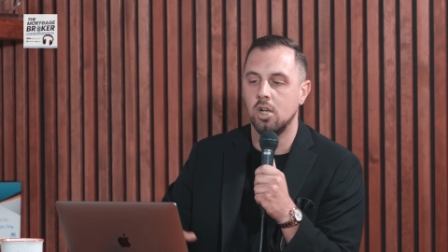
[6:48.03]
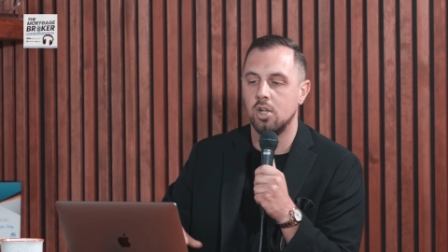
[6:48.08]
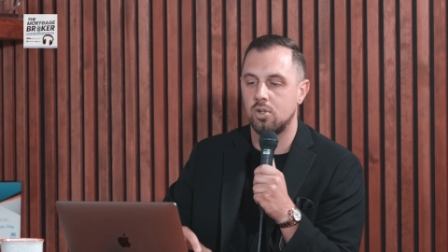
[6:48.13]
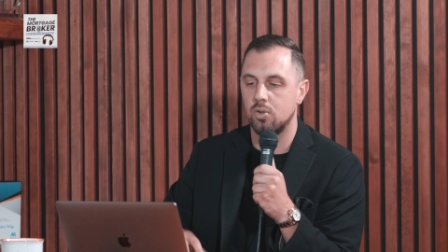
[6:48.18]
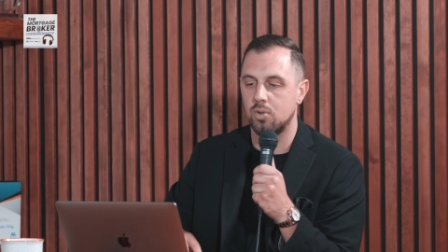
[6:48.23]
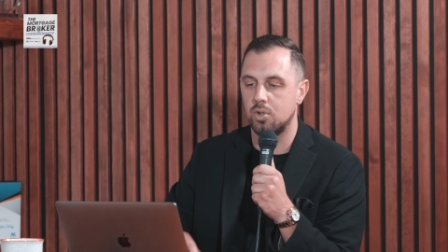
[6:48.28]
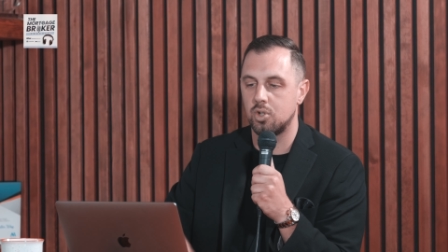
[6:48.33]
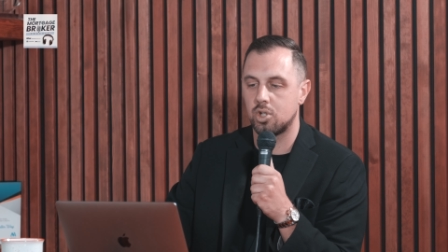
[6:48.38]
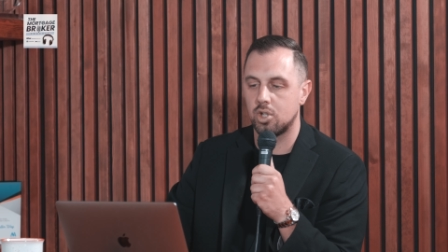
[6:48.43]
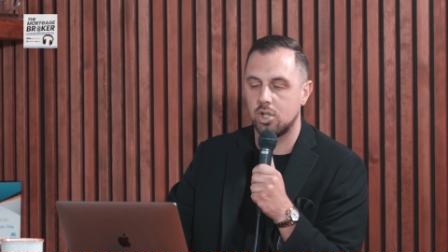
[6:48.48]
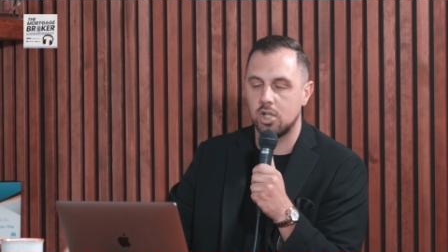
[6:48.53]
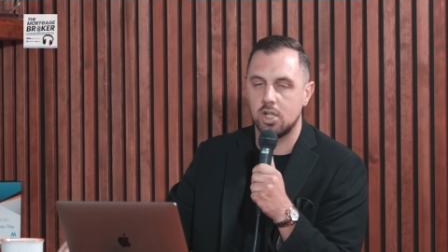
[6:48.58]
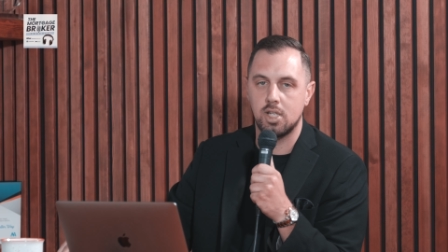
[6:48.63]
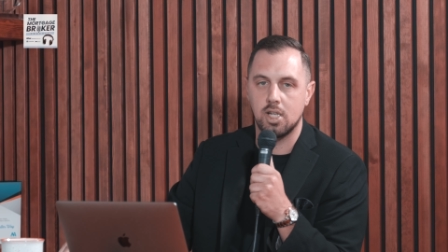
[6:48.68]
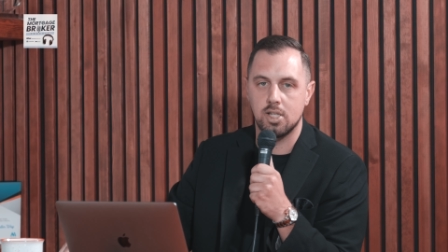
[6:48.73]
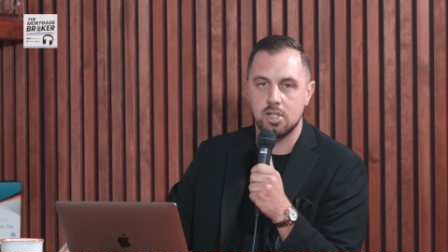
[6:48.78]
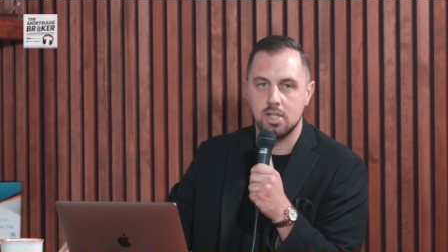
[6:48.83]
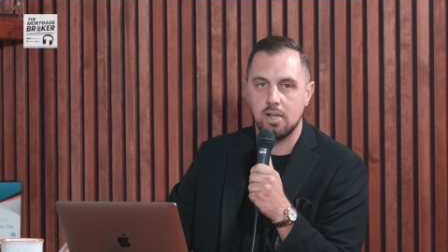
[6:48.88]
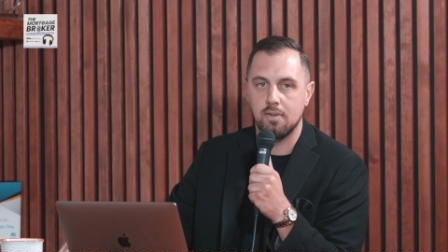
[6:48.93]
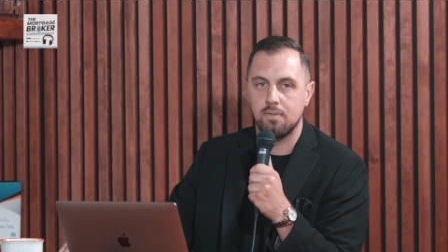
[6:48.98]
to ensure it
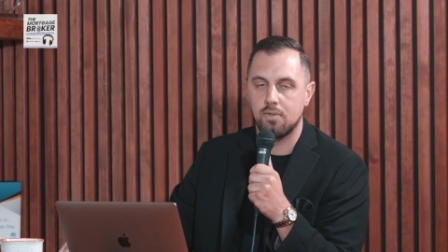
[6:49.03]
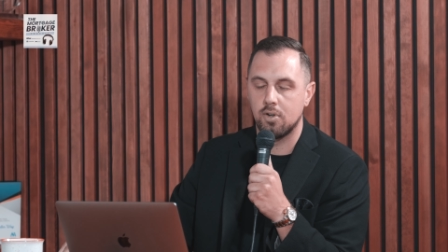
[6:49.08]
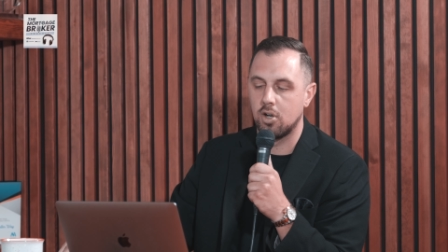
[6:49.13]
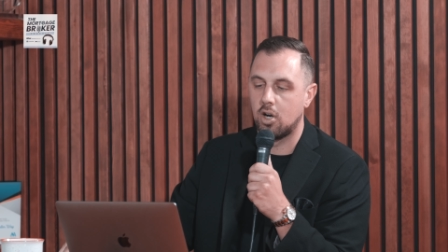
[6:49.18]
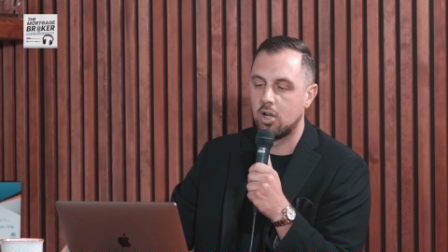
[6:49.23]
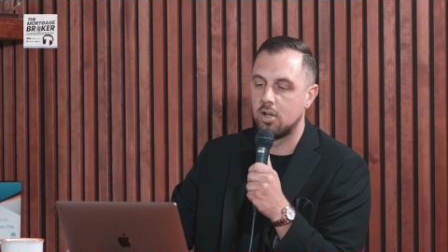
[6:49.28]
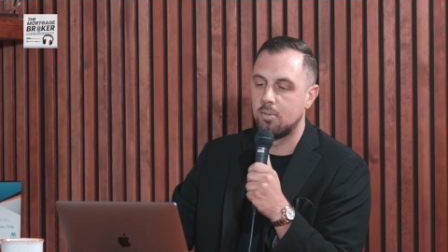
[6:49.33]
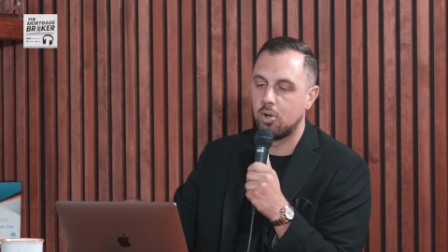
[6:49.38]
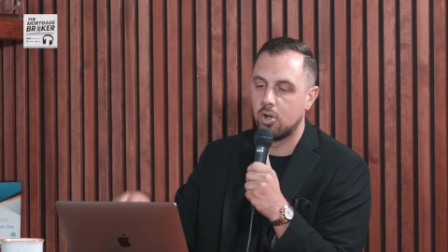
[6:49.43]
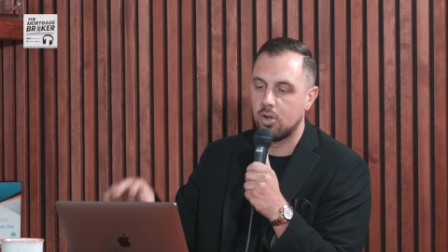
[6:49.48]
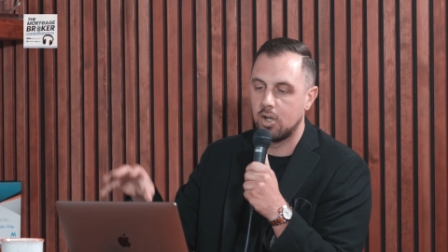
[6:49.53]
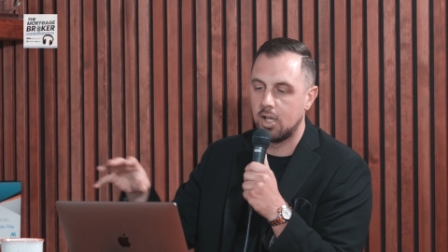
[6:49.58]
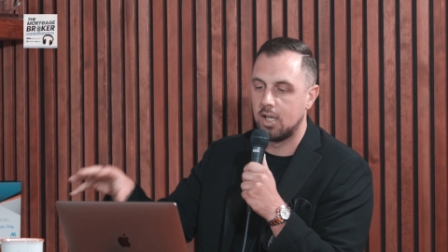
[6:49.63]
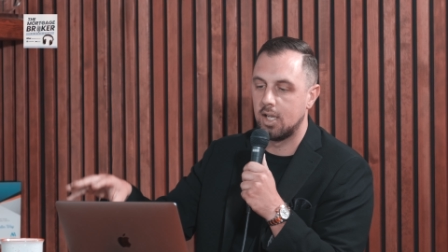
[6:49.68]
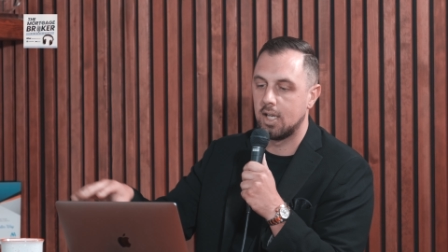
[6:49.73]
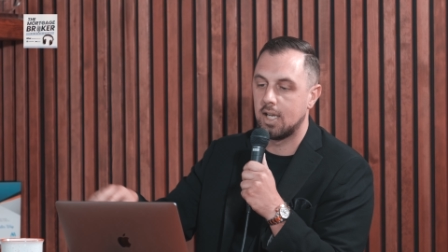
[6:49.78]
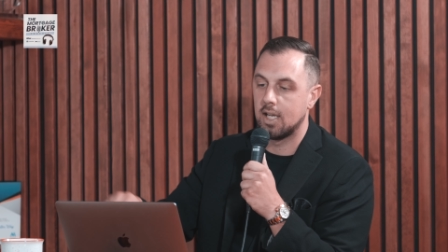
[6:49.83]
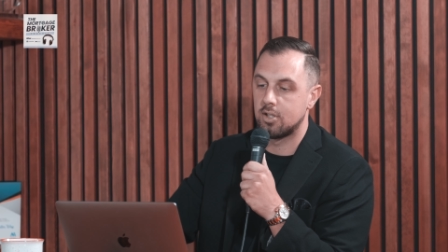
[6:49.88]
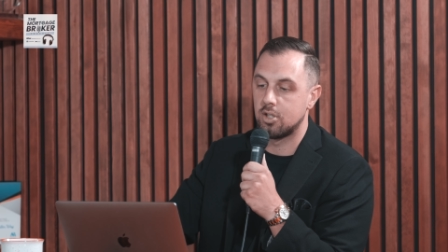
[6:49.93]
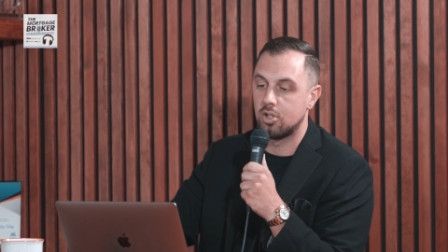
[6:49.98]
doesn't get forgotten about and it
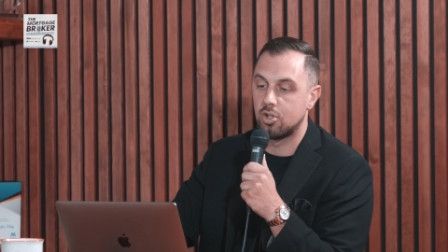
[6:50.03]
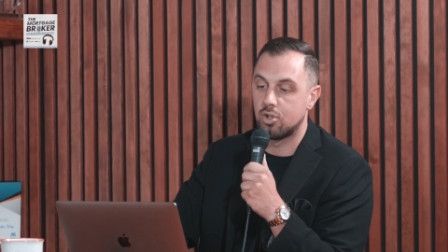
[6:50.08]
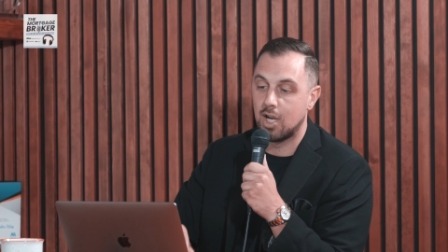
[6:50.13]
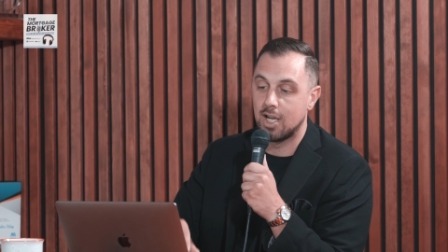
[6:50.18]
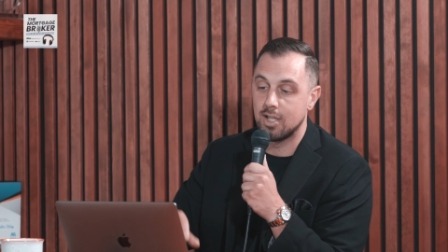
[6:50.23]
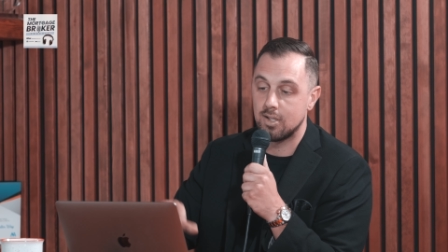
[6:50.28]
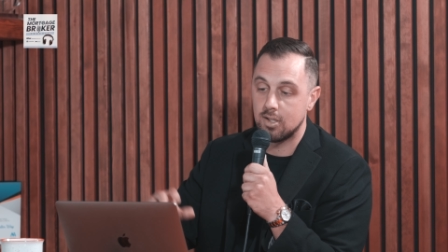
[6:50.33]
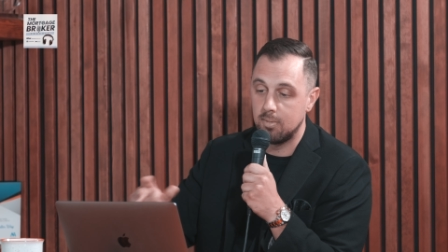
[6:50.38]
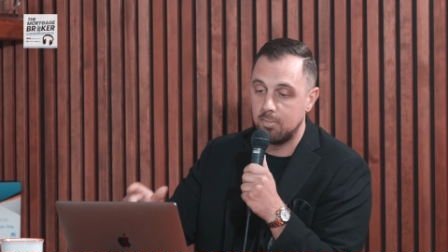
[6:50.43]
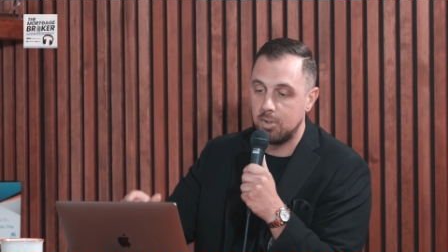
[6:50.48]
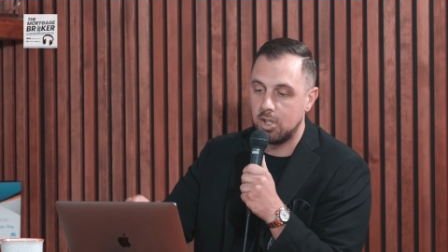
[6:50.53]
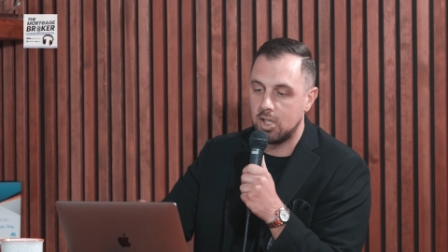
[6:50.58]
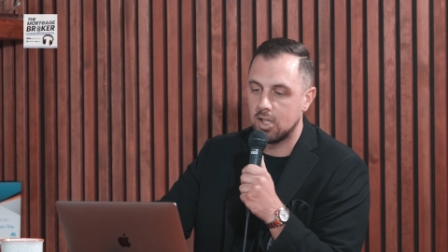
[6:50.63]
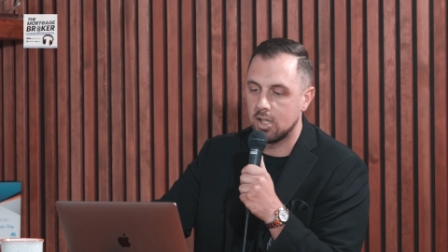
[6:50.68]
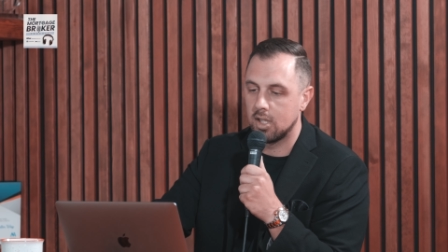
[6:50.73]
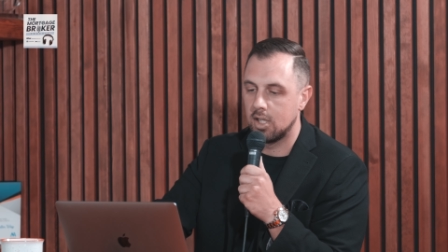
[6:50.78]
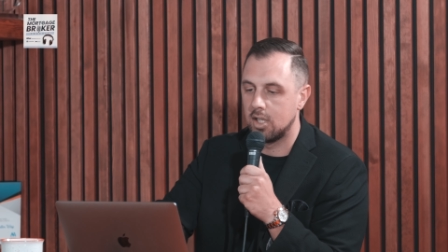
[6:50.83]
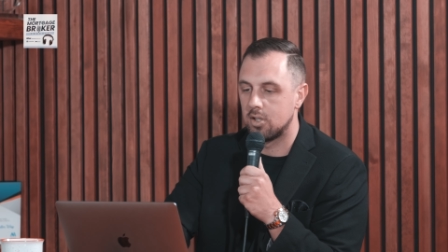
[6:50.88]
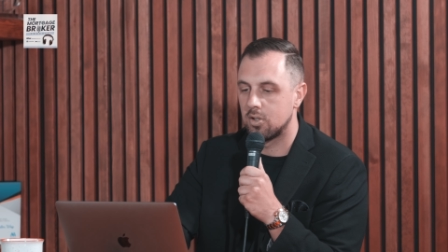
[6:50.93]
gets addressed immediately.